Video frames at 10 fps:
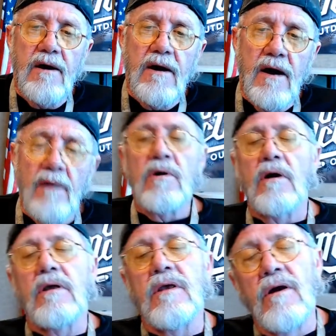I
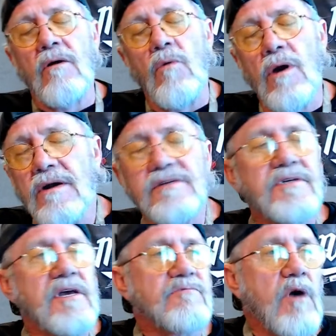wanted to
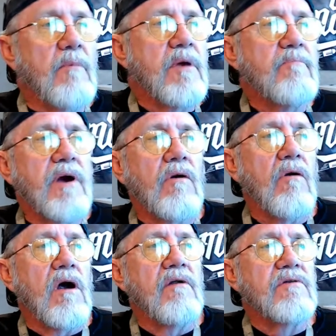say he's probably a bigger
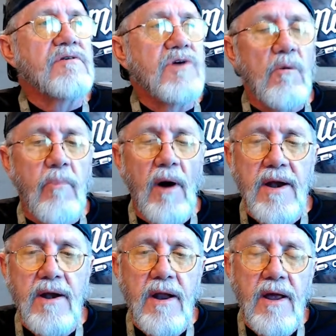liar than Joe
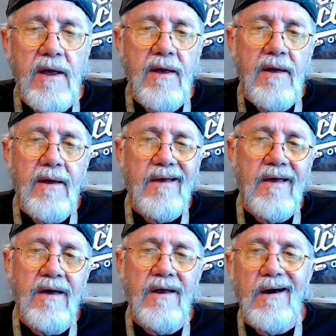Biden,
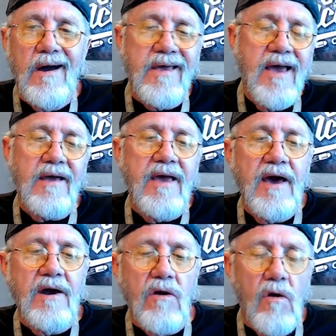and I can't
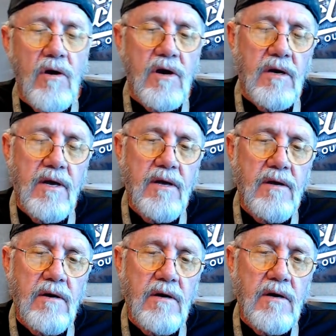categorically
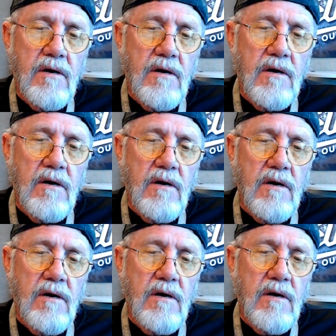
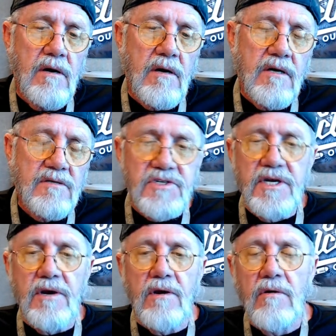
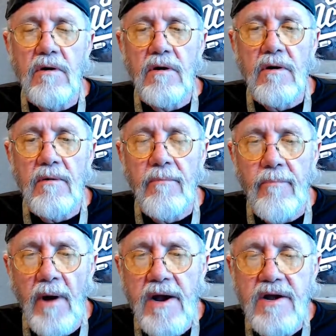consider
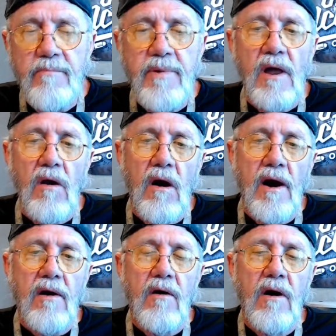Biden to be a liar.